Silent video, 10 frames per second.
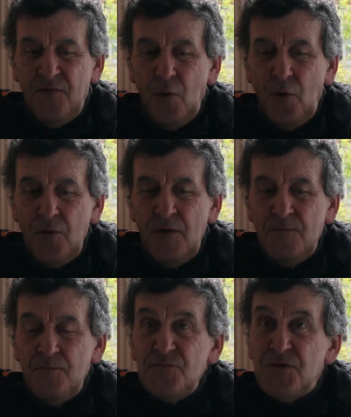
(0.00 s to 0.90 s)
for
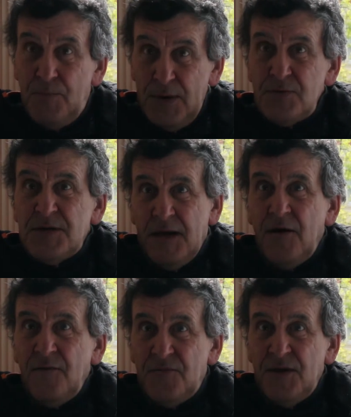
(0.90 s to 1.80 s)
the building
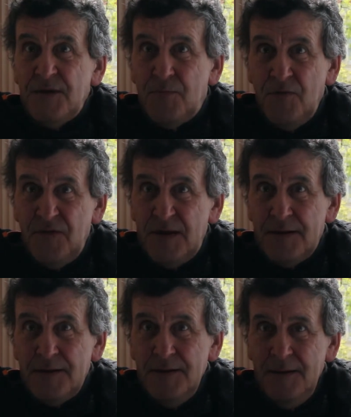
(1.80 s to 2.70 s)
of the
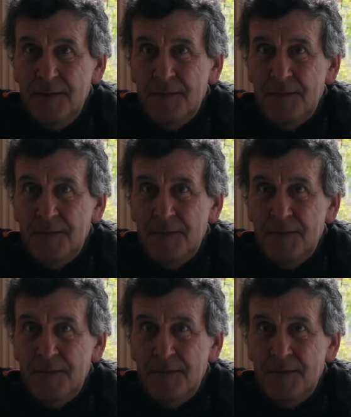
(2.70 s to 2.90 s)
pavilion,